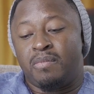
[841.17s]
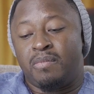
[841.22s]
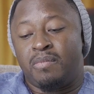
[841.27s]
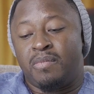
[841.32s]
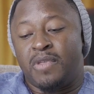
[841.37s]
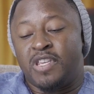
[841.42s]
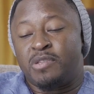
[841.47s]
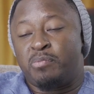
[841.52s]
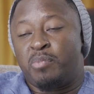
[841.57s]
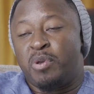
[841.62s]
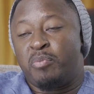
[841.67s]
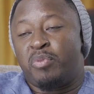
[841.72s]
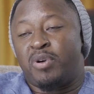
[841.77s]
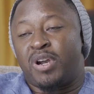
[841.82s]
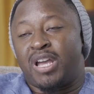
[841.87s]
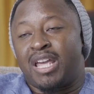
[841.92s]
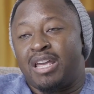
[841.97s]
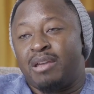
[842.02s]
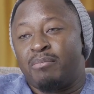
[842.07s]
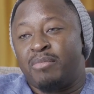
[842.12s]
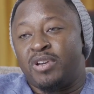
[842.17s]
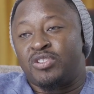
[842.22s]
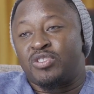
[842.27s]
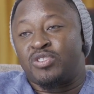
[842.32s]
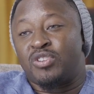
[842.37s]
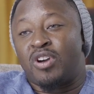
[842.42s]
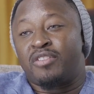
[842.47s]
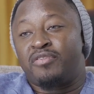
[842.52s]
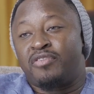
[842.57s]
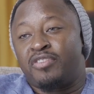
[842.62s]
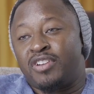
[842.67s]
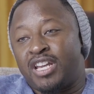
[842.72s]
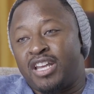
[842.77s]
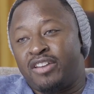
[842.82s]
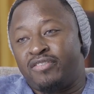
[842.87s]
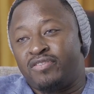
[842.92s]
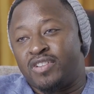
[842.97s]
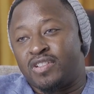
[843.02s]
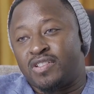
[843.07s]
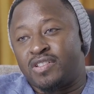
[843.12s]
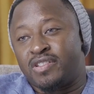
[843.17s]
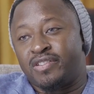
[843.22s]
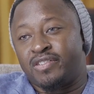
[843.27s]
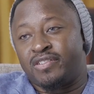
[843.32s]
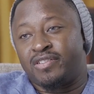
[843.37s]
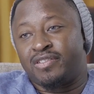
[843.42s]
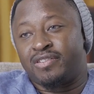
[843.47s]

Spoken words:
these people came and sought forgiveness